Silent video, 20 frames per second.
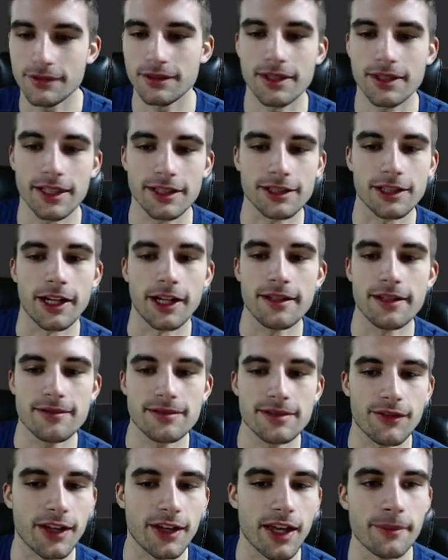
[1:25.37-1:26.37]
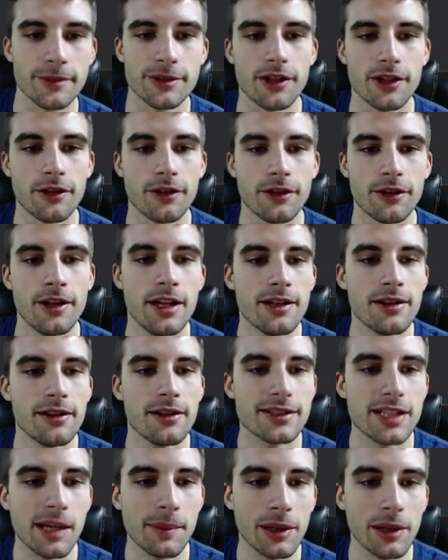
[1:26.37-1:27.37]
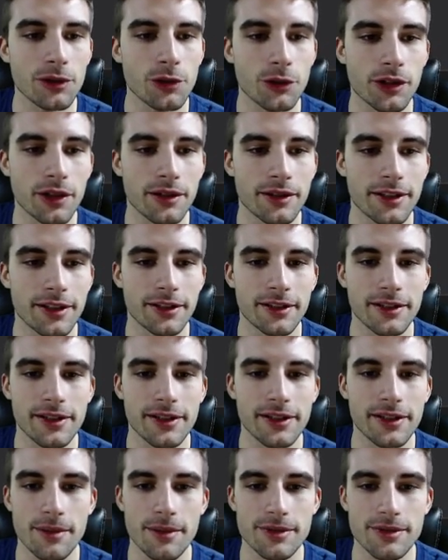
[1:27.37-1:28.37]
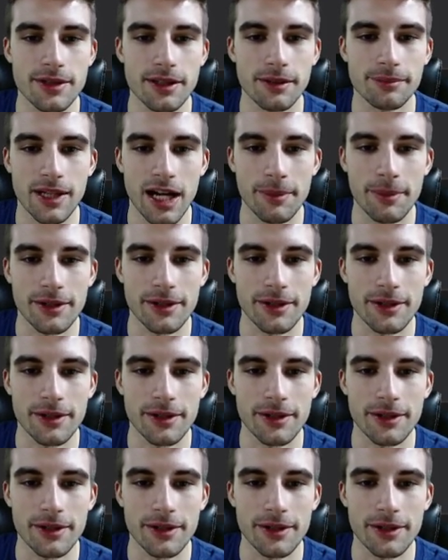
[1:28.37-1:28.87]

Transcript: it's all right. 7 games. So let's talk about Luka here. He comes up top at